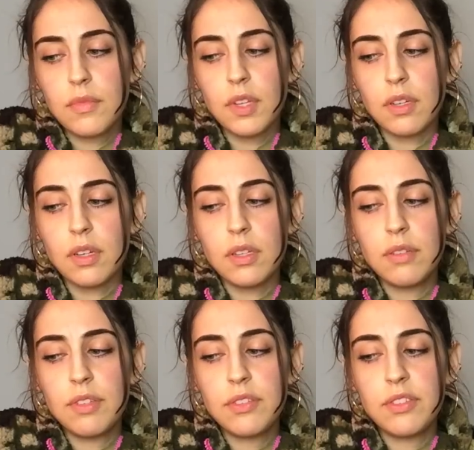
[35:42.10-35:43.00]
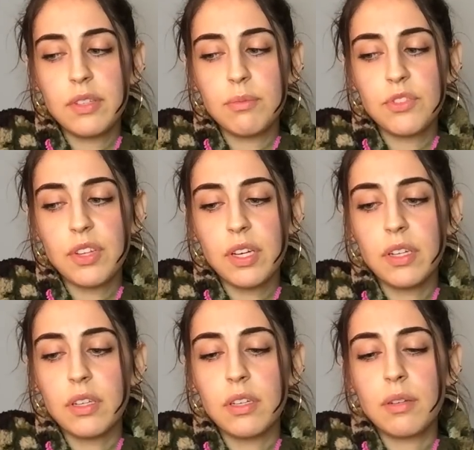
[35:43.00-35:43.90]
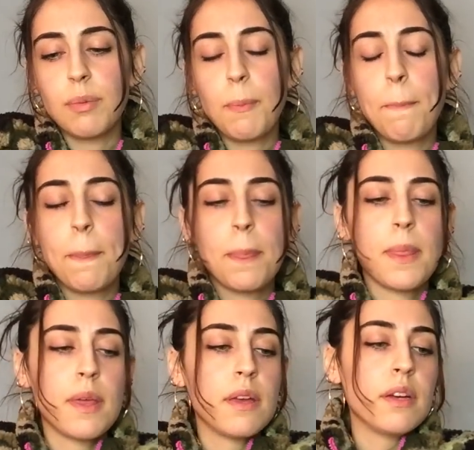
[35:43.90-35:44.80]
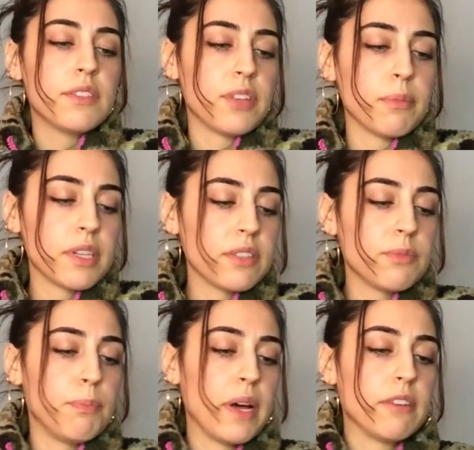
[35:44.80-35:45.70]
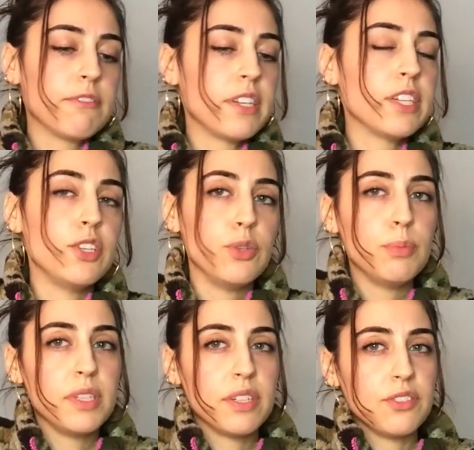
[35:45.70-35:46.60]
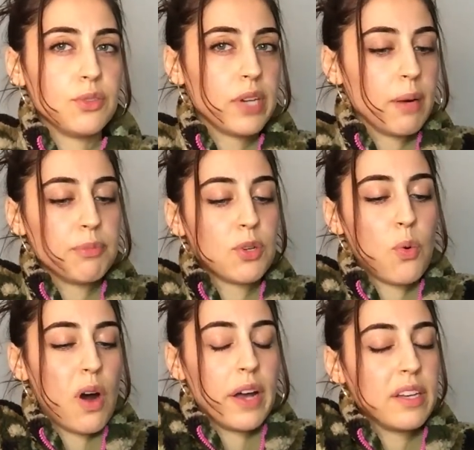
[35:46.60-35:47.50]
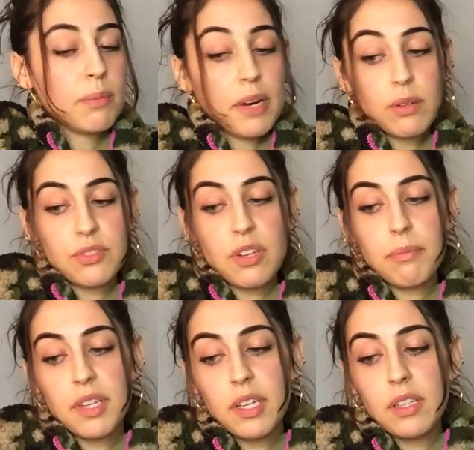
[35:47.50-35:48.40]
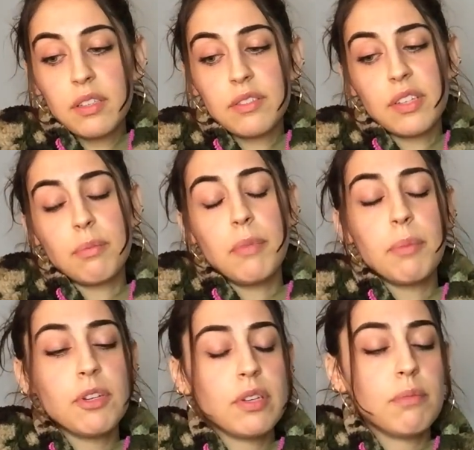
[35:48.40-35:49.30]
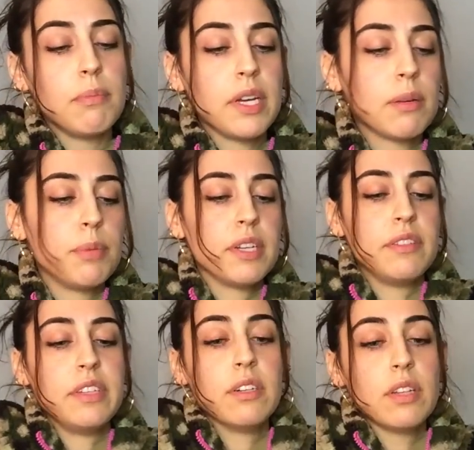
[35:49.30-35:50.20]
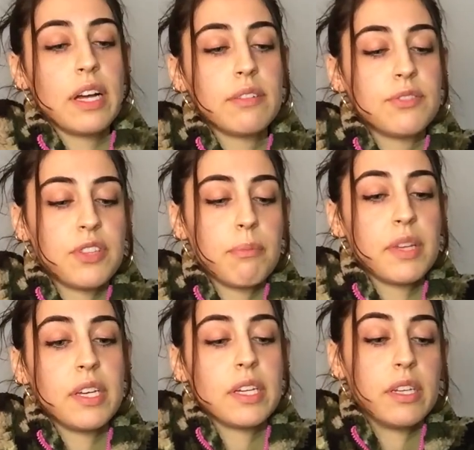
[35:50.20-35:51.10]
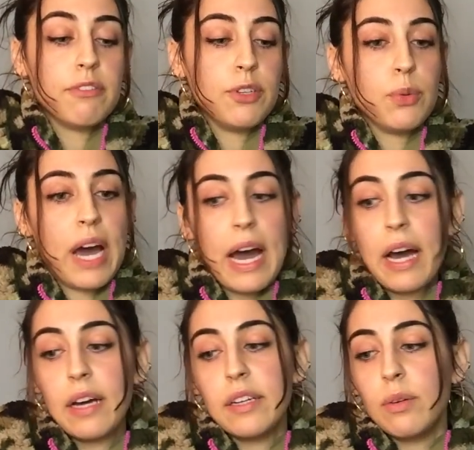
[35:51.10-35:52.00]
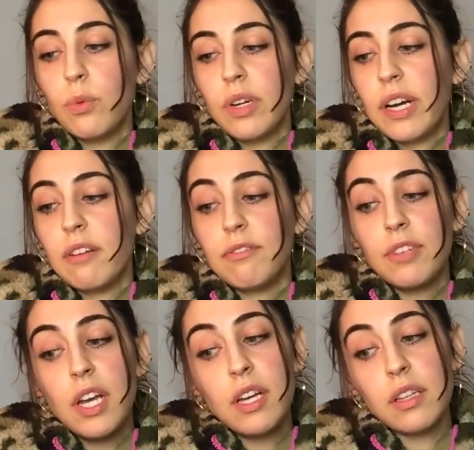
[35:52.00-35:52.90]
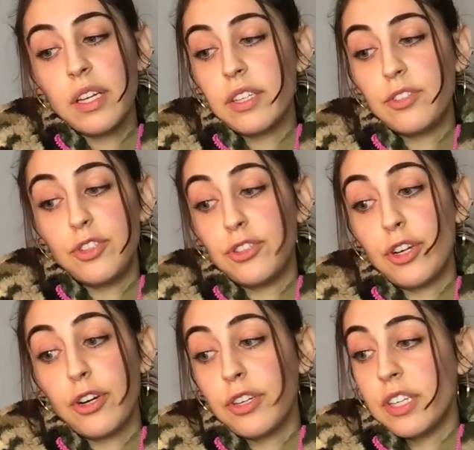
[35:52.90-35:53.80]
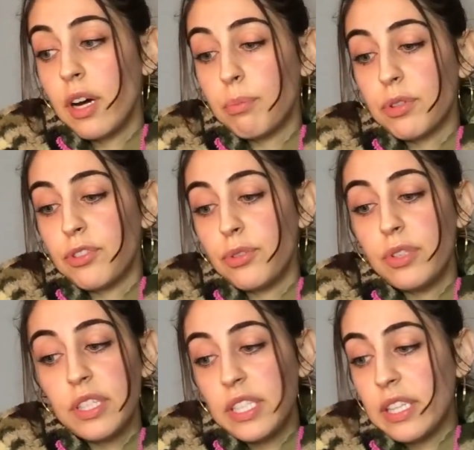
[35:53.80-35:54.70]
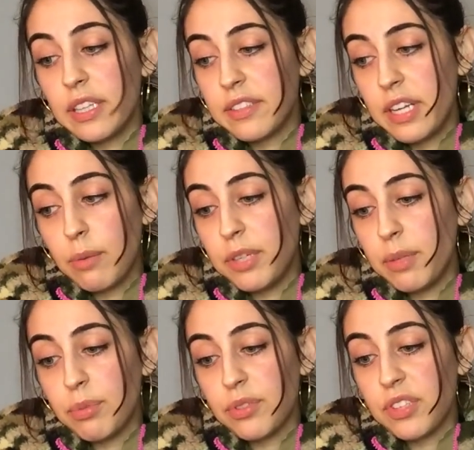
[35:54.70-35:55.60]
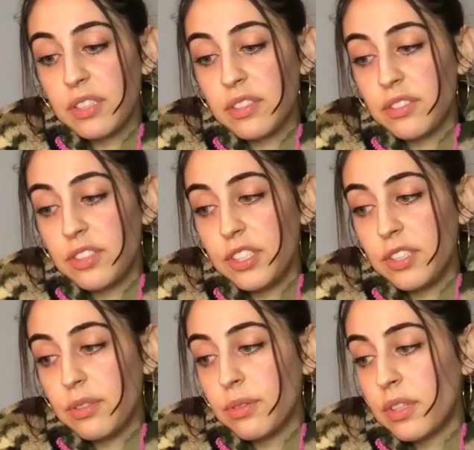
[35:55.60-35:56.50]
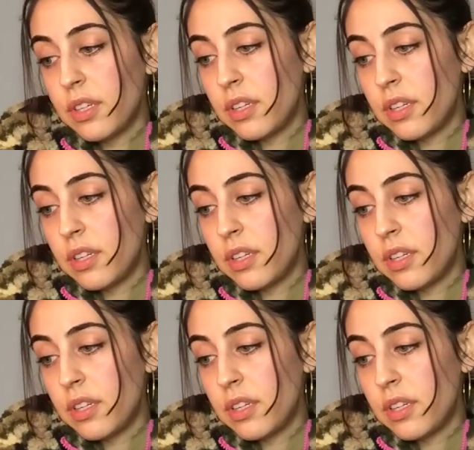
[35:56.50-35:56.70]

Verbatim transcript: Like, it even seems like something is benefiting you because you kept quiet about something it's like maybe you didn't make a big deal out of something and if you had it would have like deterred an opportunity that's now being presented to you